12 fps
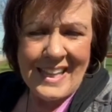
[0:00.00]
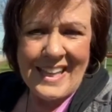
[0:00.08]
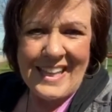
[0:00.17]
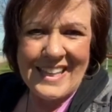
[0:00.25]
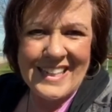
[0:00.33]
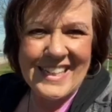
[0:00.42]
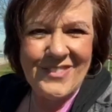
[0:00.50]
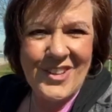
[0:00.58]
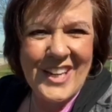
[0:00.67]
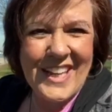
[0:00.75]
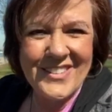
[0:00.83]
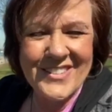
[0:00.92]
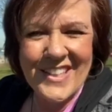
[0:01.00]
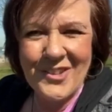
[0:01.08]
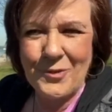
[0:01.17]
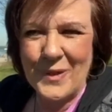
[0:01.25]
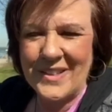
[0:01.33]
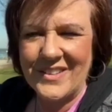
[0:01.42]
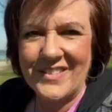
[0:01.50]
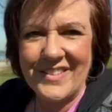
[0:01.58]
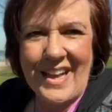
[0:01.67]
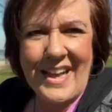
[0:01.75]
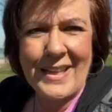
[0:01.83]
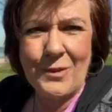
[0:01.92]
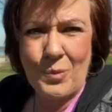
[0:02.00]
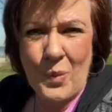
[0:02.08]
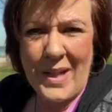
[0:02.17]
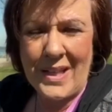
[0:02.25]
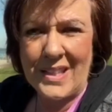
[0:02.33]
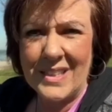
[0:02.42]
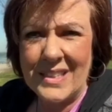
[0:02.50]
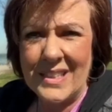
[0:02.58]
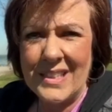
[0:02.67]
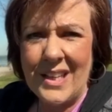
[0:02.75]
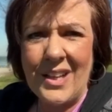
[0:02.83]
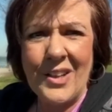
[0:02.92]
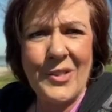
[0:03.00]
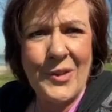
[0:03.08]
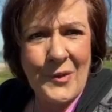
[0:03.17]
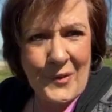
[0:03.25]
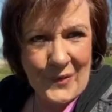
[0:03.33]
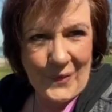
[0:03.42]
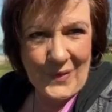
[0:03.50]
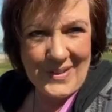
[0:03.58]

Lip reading: And what I said was, I am well, although